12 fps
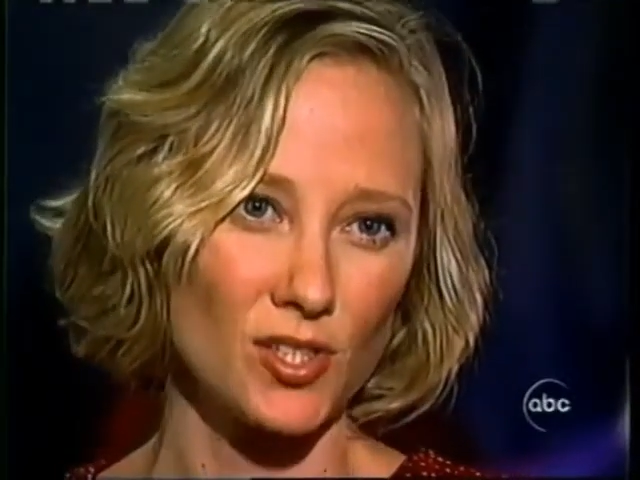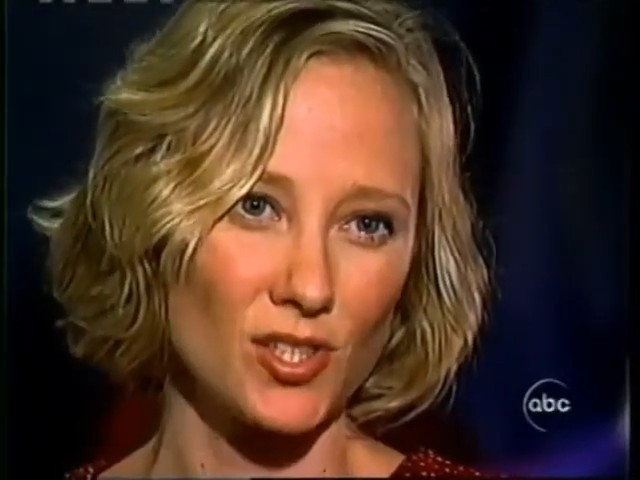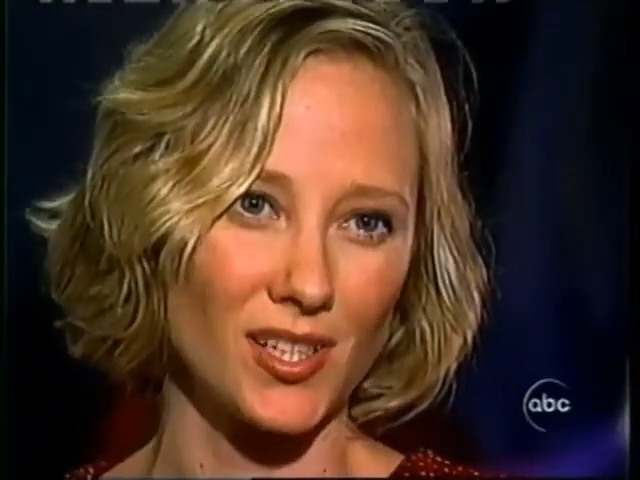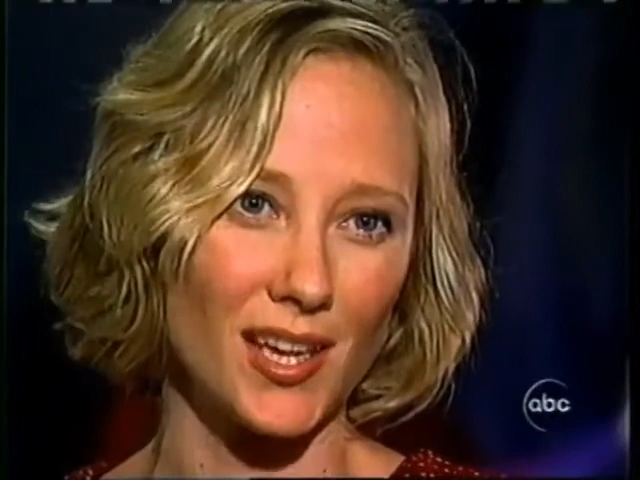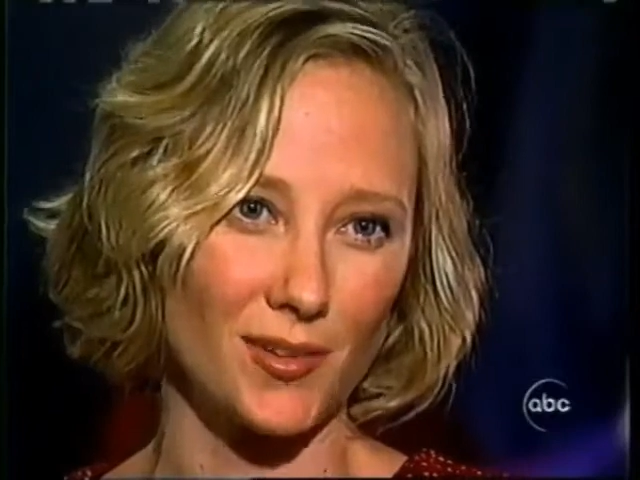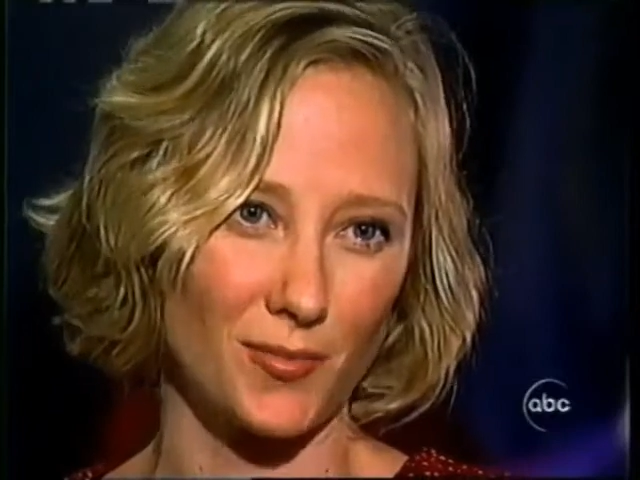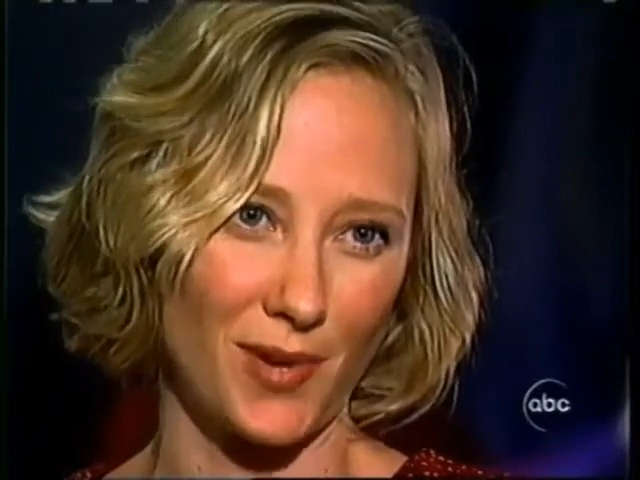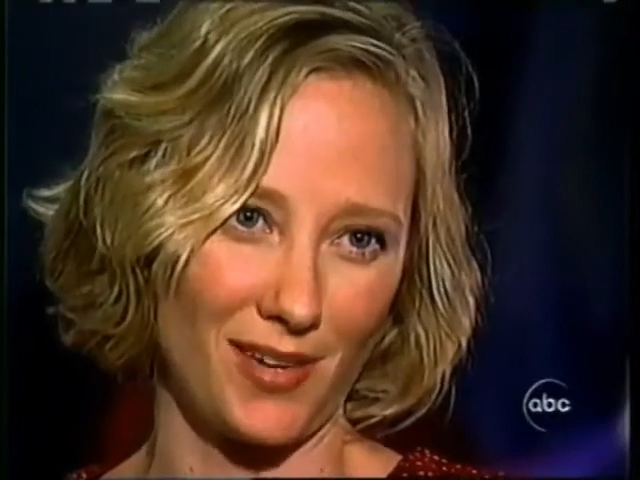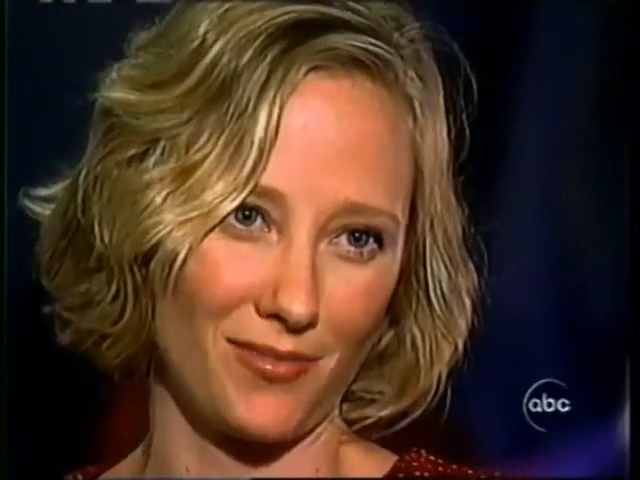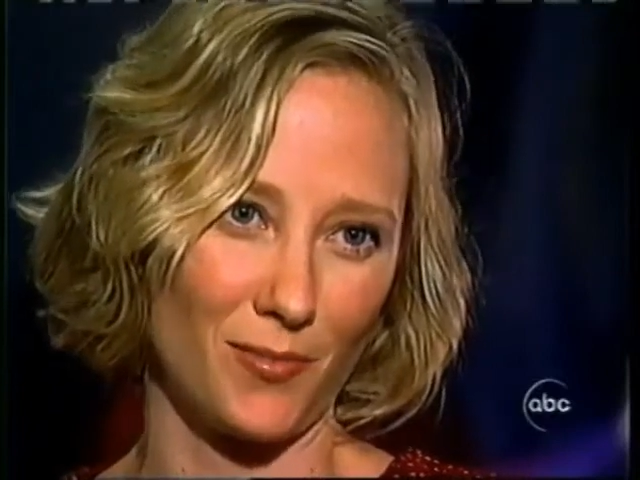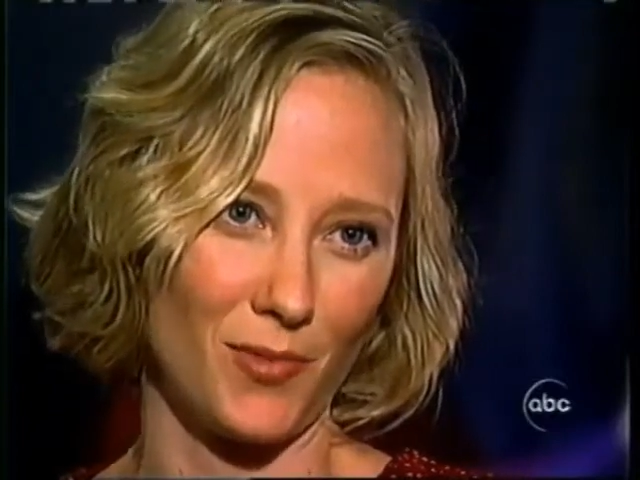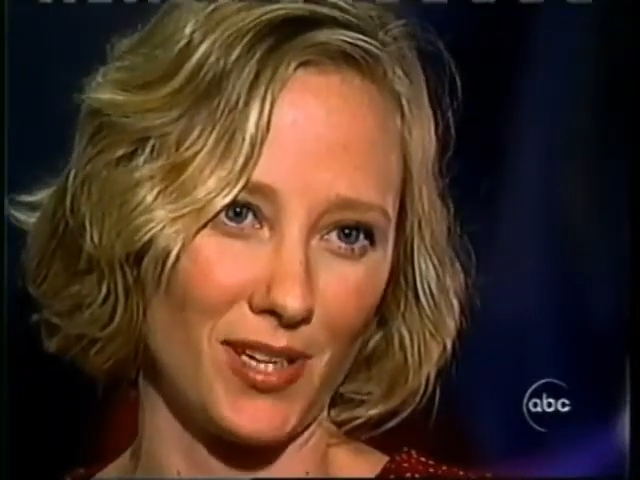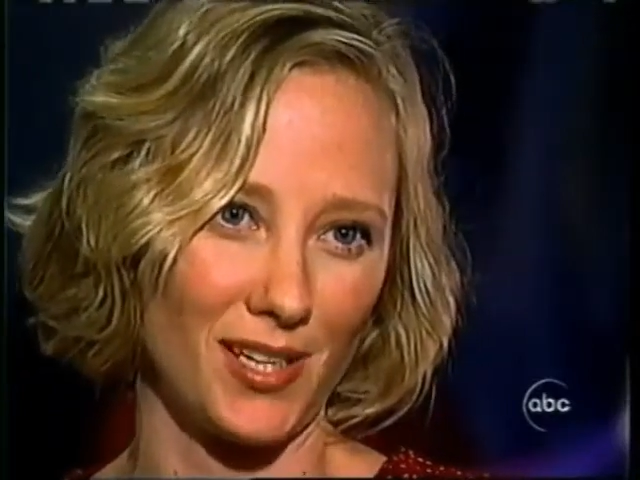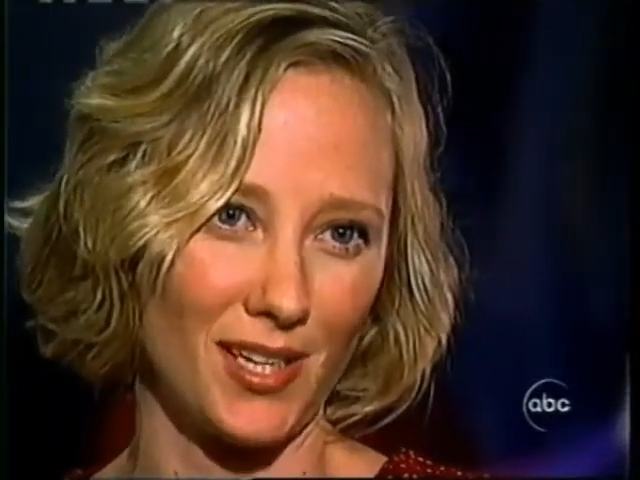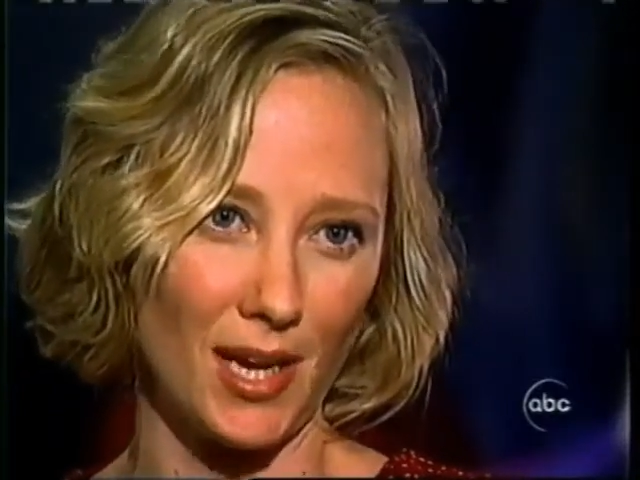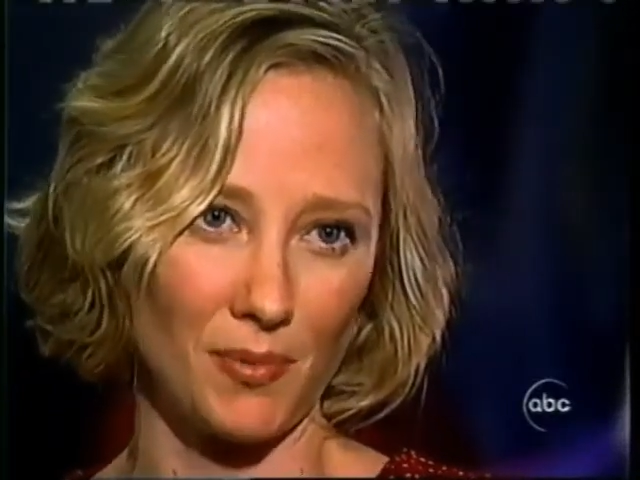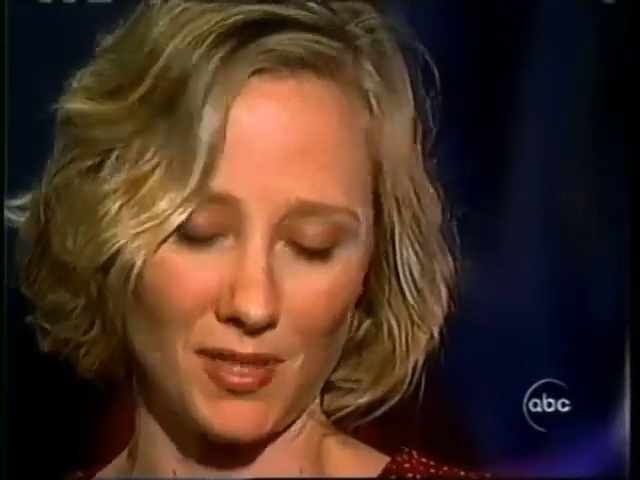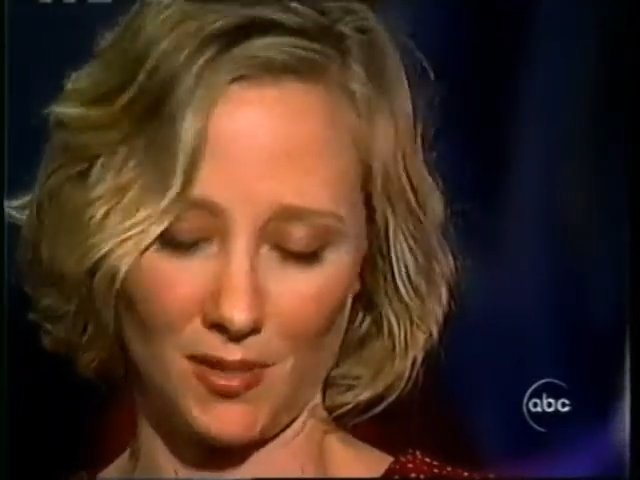to get away from what had
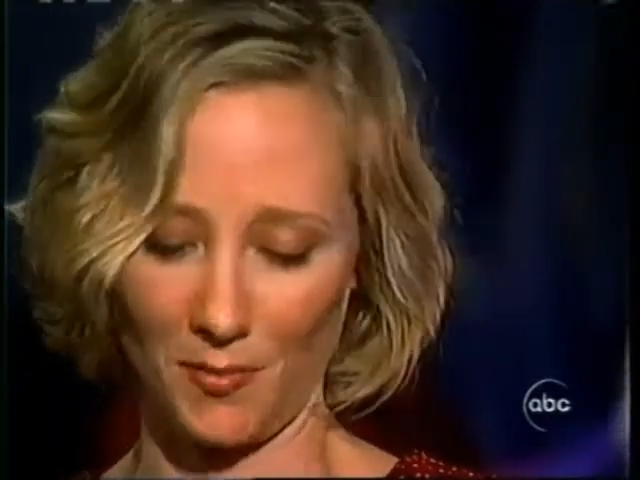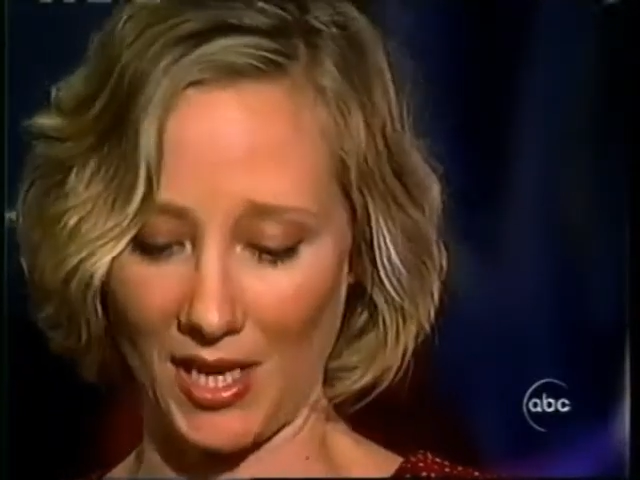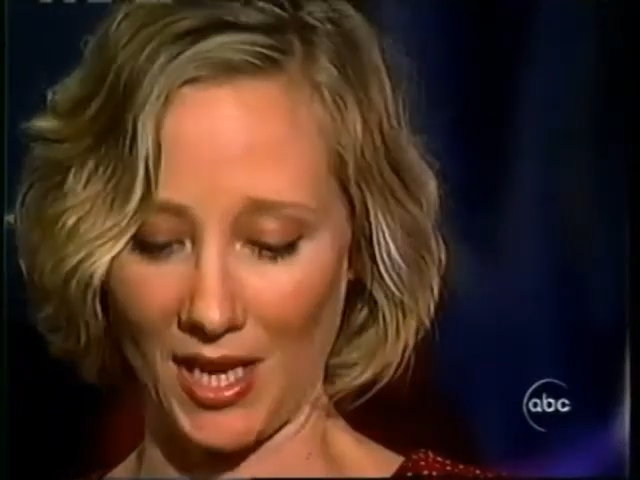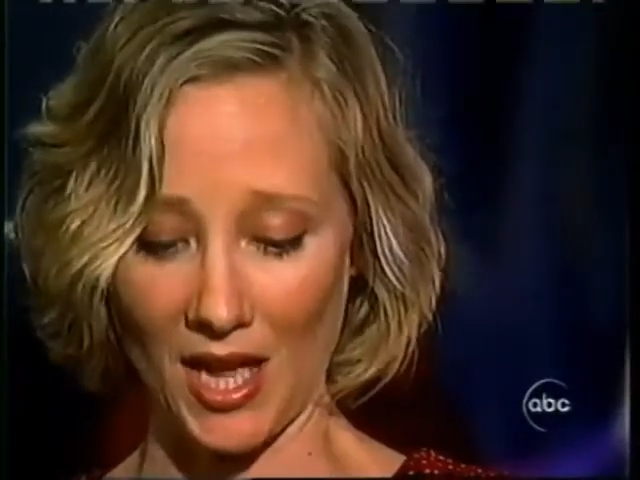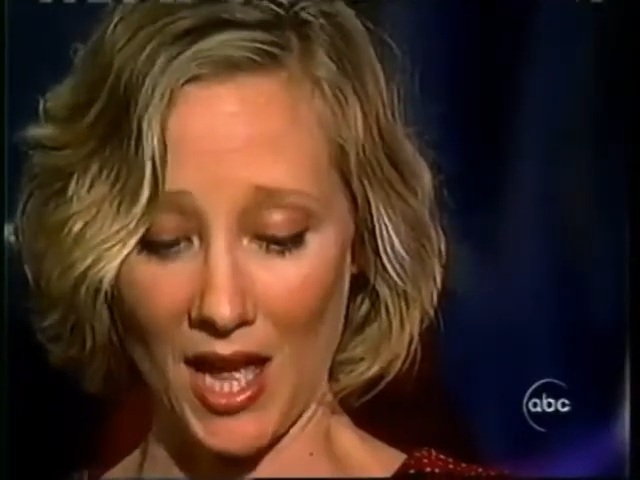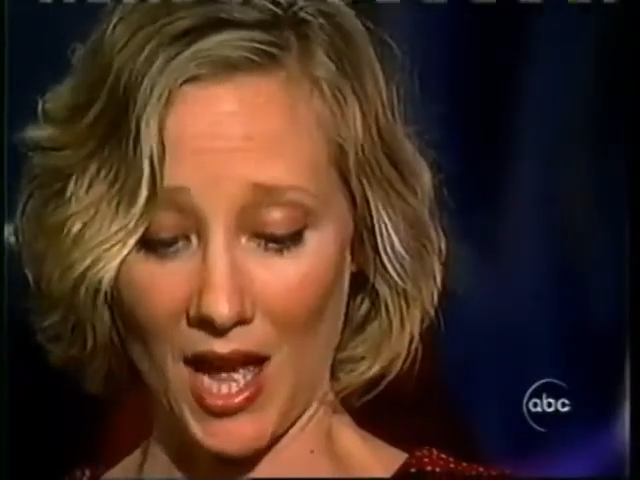happened to me.